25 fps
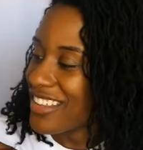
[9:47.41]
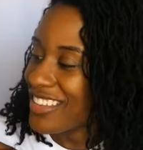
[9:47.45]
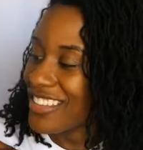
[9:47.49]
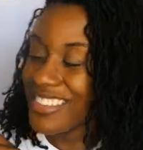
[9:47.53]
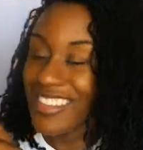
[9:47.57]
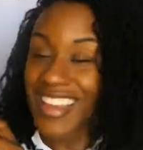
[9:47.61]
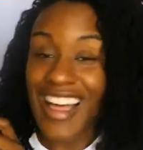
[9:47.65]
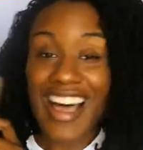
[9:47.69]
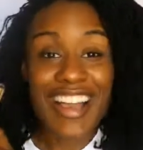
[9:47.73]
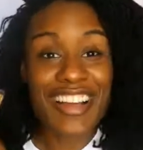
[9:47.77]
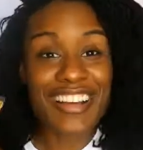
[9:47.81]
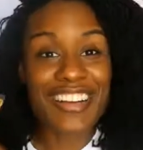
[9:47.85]

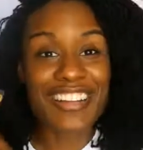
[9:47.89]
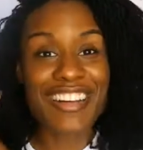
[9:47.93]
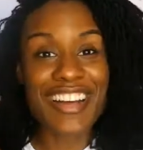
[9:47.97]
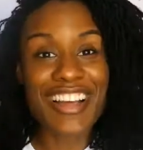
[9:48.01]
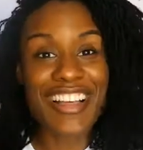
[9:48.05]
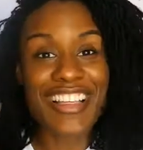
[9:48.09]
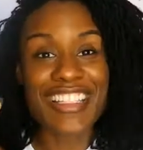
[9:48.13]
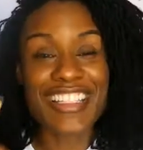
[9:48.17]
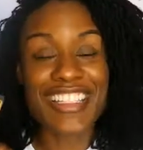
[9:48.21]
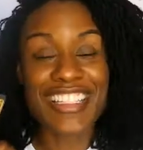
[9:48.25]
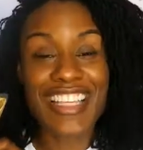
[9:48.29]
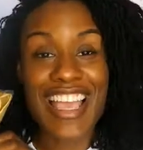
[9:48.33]
Loc
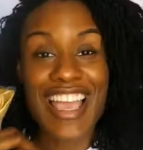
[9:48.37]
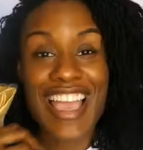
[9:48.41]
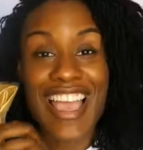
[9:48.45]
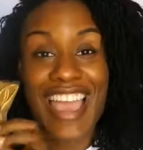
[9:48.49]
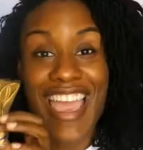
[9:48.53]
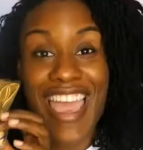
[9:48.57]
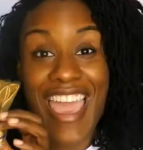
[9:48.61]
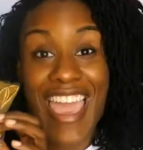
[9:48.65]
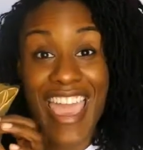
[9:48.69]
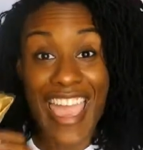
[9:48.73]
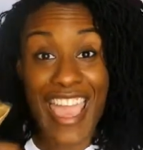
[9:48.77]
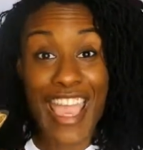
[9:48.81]
Crush
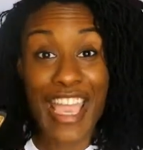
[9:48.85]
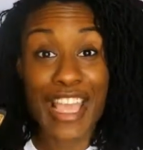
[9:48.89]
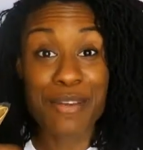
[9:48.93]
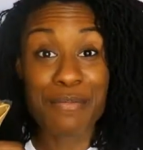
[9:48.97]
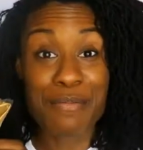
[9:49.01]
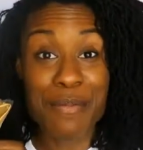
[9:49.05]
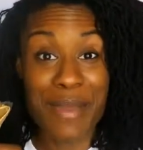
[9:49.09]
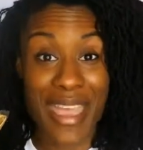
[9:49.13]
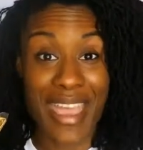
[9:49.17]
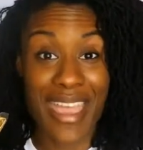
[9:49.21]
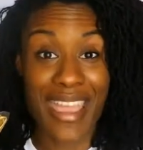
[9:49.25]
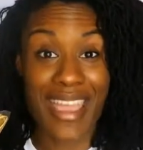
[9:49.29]

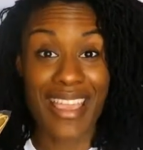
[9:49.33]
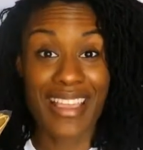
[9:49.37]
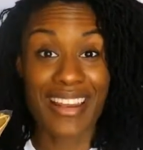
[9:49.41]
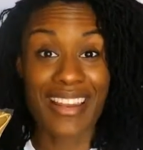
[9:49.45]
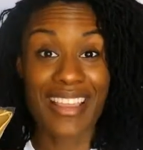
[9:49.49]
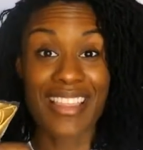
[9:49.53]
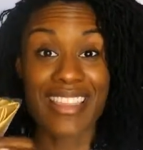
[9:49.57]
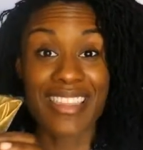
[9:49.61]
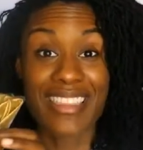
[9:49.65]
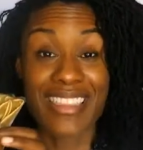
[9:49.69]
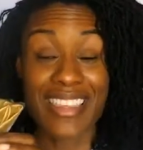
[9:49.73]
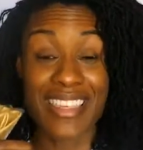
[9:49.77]

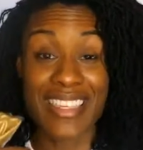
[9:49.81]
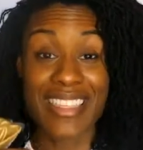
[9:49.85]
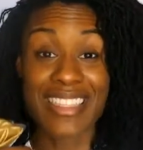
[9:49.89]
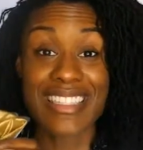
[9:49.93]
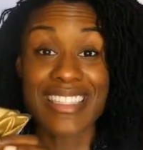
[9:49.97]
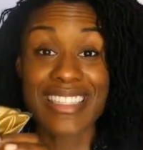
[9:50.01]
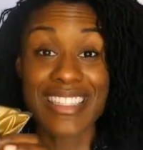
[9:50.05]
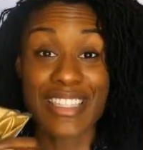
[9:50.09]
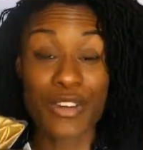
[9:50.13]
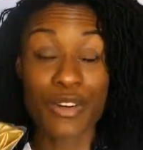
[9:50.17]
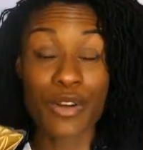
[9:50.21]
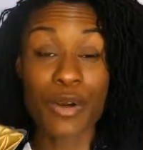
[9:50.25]
handmade these
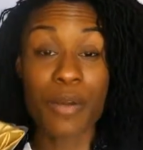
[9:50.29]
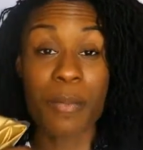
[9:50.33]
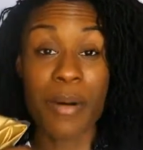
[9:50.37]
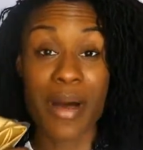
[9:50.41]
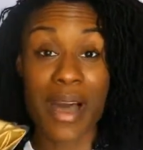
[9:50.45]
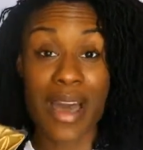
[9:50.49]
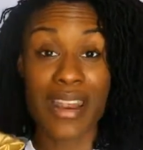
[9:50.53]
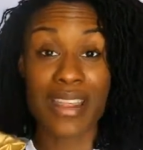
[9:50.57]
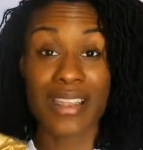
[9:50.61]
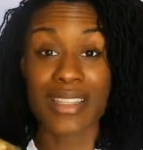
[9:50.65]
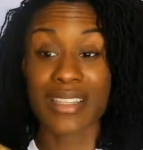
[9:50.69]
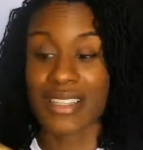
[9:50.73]
silk
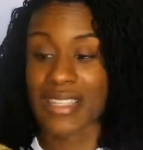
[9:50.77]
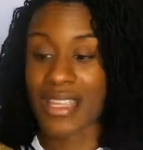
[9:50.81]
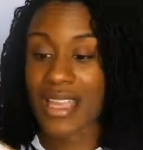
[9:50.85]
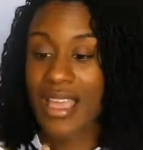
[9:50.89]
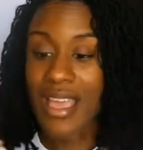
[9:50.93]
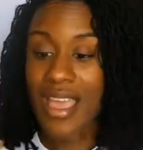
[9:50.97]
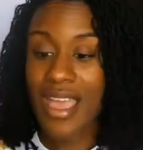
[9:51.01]
bonnets,